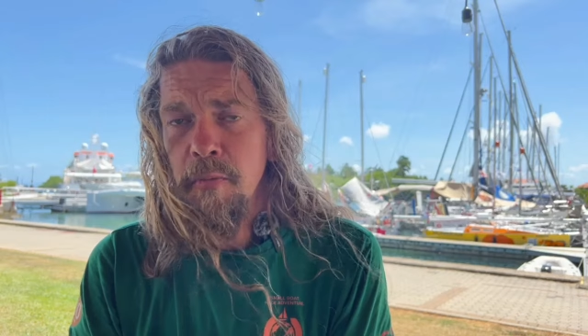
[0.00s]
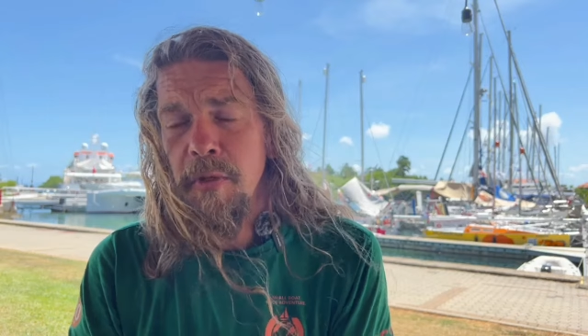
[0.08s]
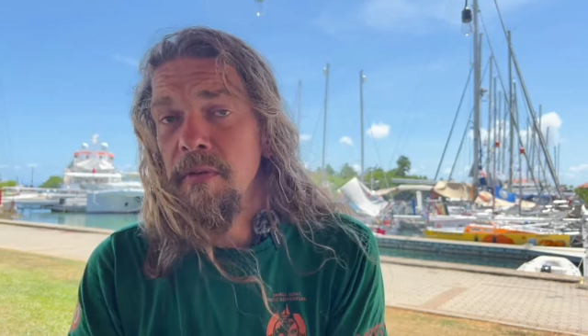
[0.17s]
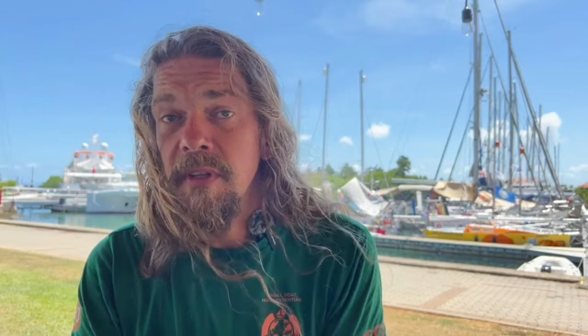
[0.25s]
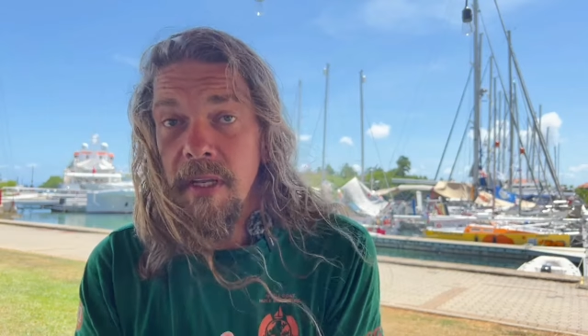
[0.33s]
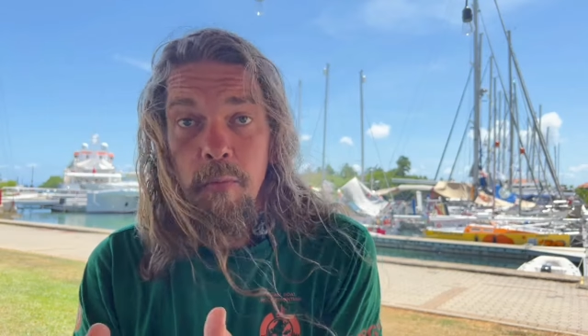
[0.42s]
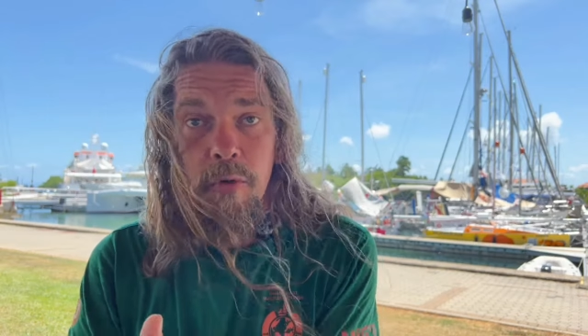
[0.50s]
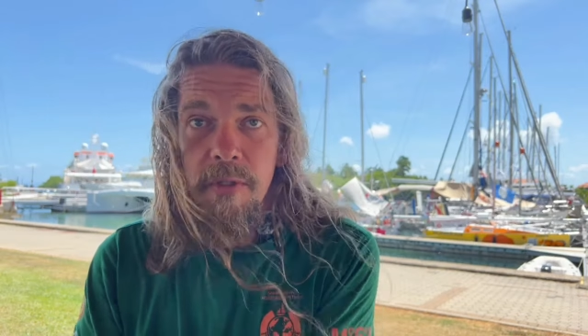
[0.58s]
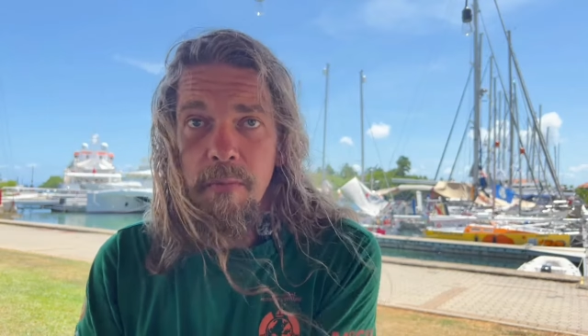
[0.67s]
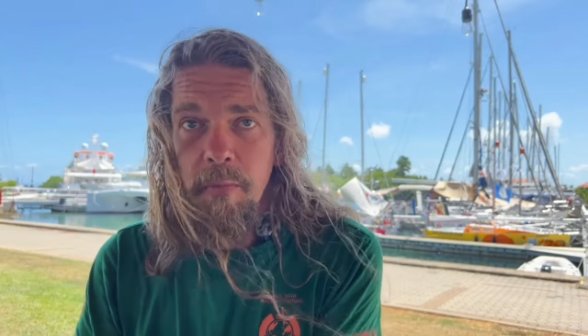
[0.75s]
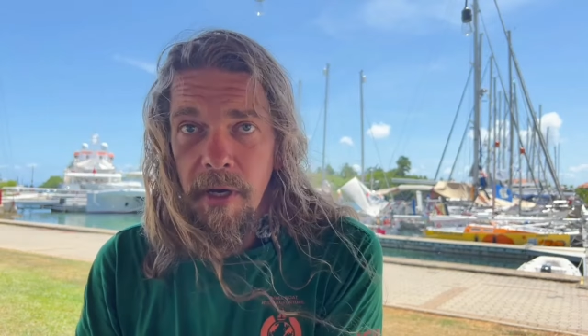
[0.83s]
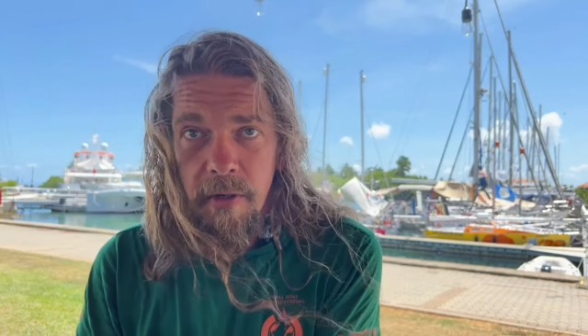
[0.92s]
but that was
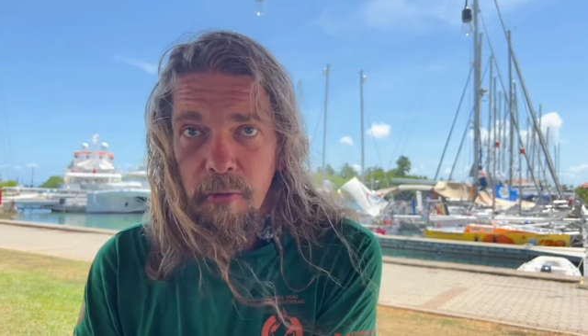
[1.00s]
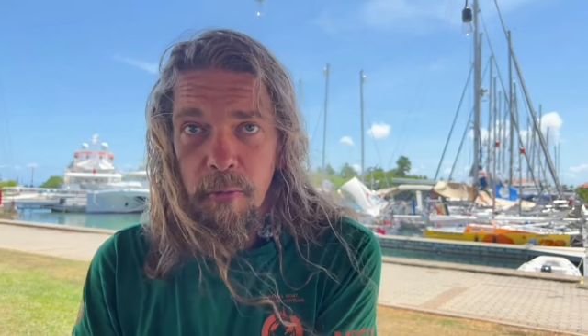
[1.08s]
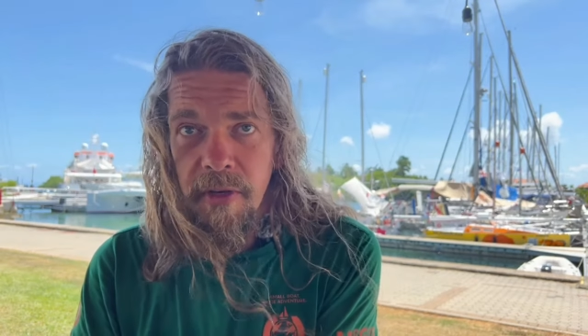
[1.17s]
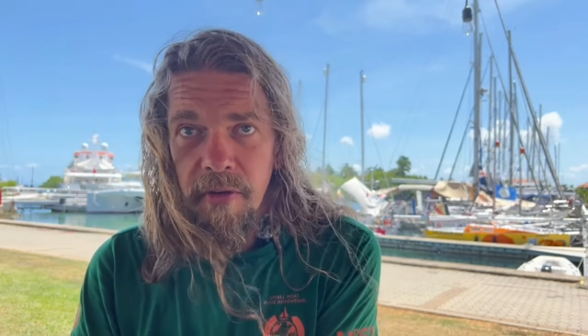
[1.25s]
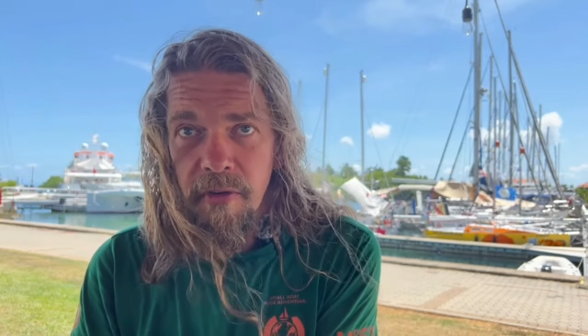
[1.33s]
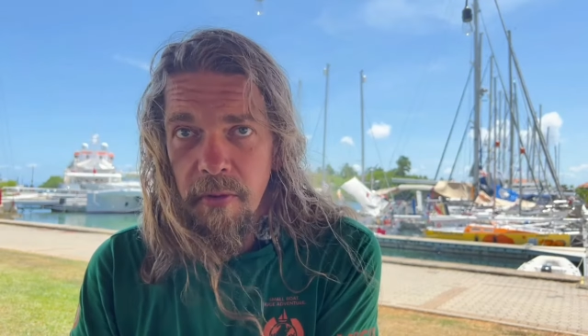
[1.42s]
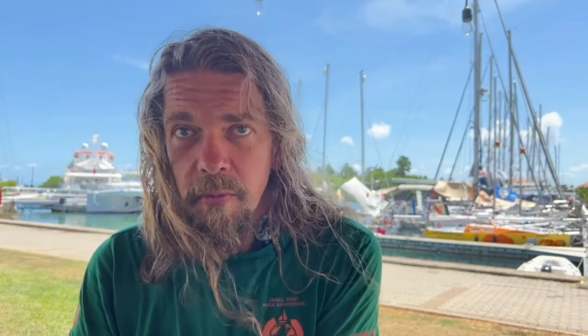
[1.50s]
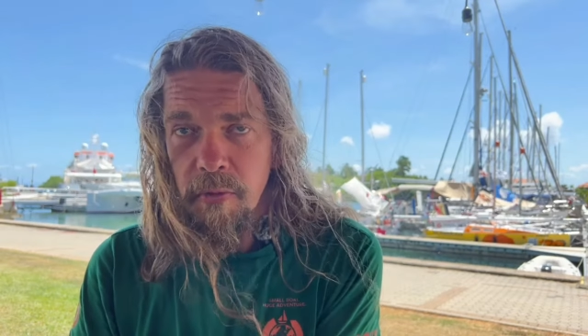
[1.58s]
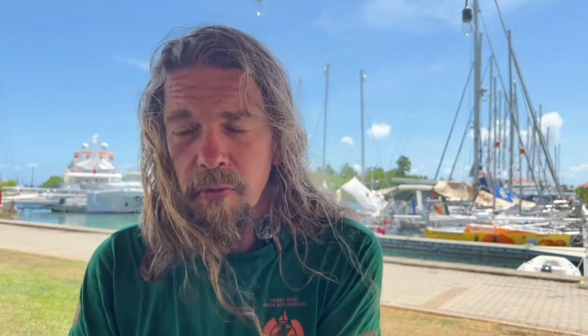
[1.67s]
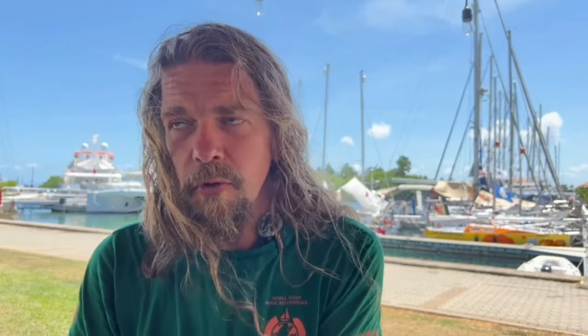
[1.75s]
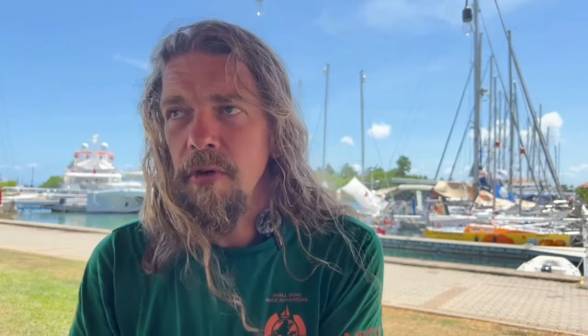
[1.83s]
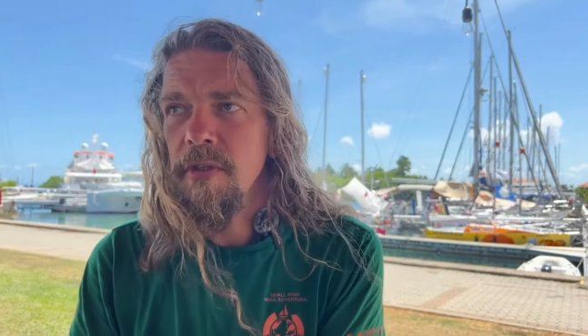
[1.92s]
part of my dream
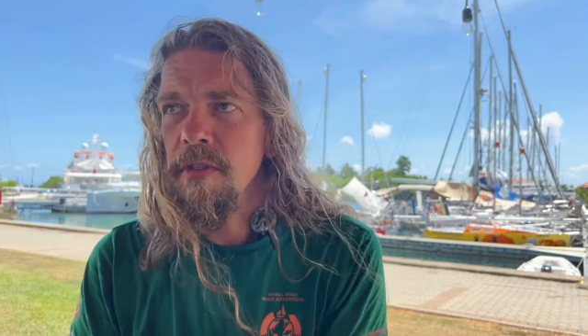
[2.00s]
before.